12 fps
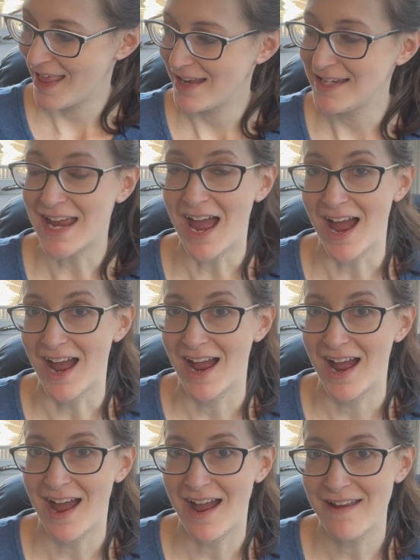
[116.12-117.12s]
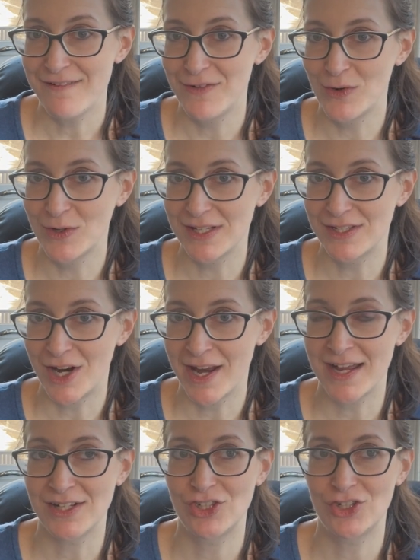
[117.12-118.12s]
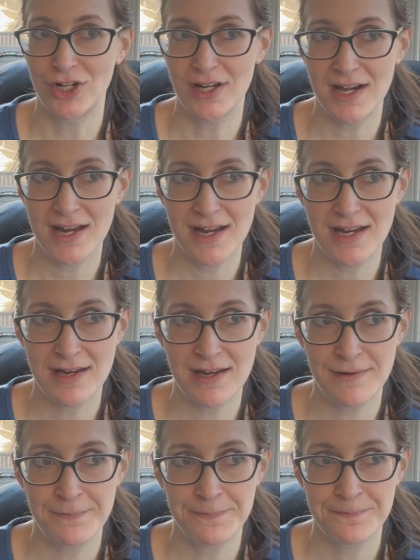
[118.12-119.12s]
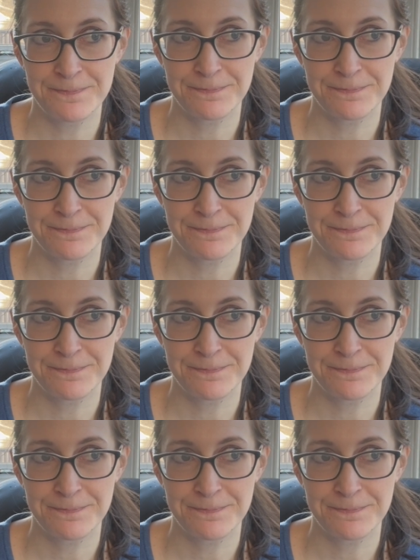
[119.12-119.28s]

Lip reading: yeah, I focused on it. I started it in